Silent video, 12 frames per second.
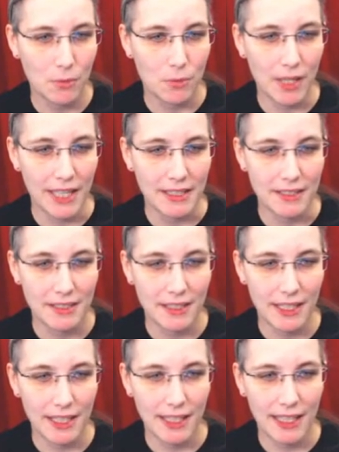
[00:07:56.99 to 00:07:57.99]
right
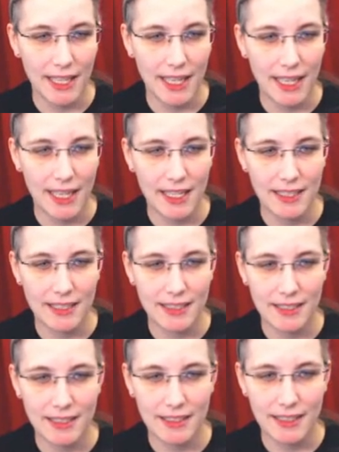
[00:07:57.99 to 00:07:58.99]

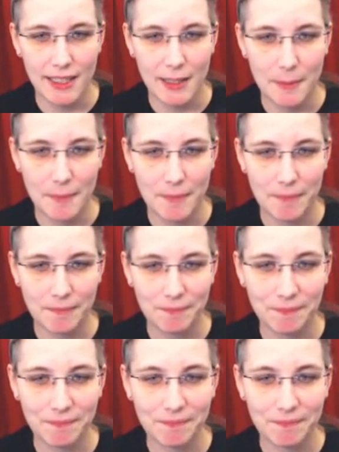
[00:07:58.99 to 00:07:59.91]
and um,